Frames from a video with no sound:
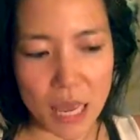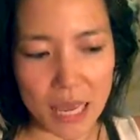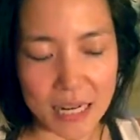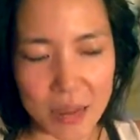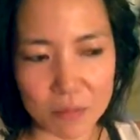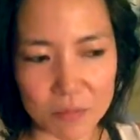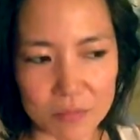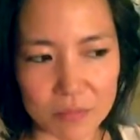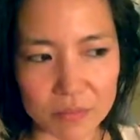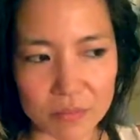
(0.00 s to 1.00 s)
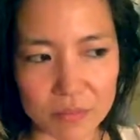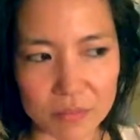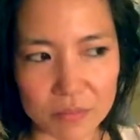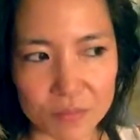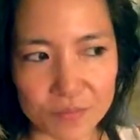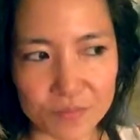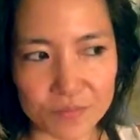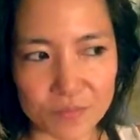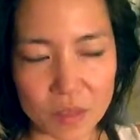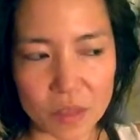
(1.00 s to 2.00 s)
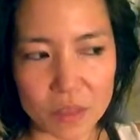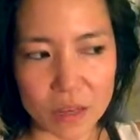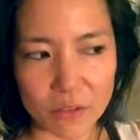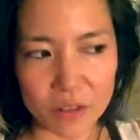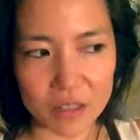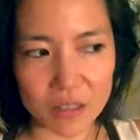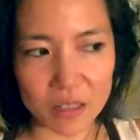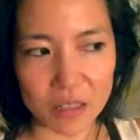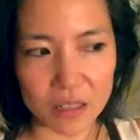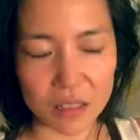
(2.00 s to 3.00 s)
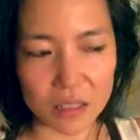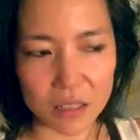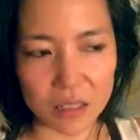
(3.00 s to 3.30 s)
And I'm definitely